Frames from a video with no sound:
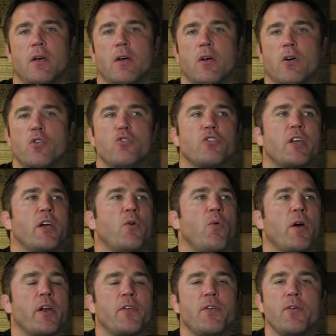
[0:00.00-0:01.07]
Who's going to
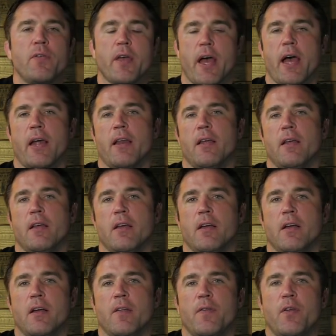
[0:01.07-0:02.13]
want to do that?
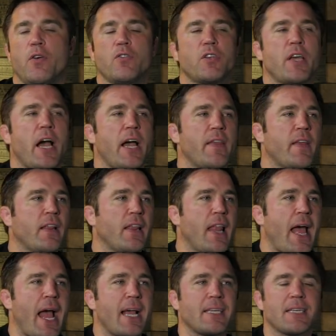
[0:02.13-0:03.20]
Those guys, the
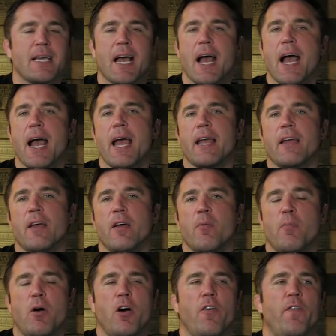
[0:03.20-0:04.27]
last guy
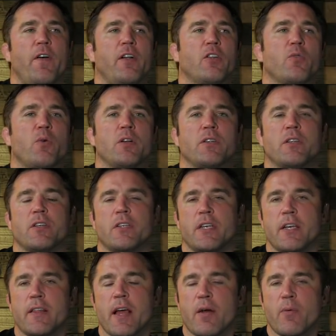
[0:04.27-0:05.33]
Paul Felder wants to see
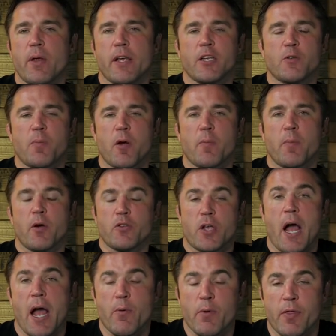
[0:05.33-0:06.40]
in that ring is Barboza,
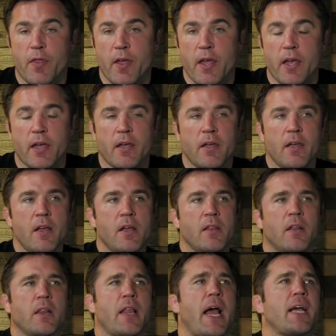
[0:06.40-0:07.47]
I would think.
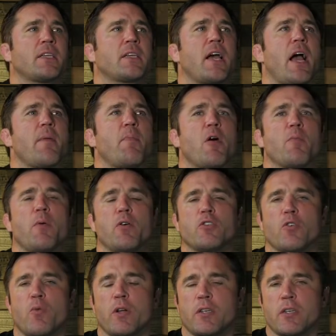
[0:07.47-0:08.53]
The last guy
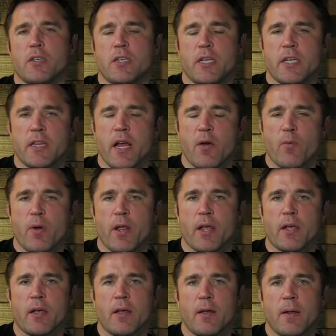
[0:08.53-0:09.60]
Barboza wants to see in that
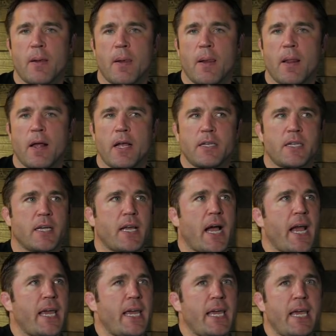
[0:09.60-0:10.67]
ring is the
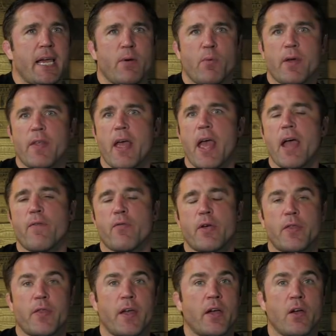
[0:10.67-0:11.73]
guy he hit with
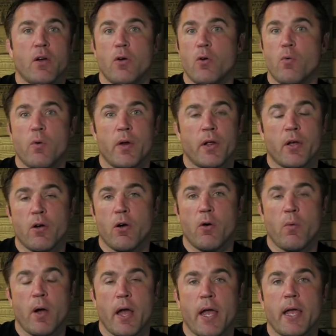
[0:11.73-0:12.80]
everything who wouldn't go
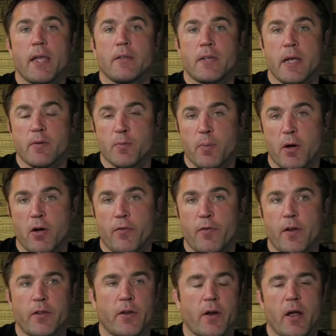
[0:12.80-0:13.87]
away. His name's Paul
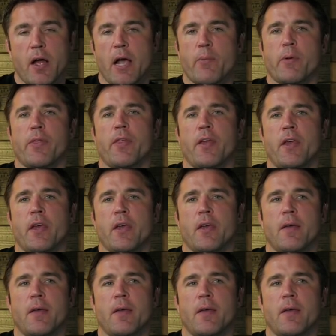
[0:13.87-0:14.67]
Felder, I would think.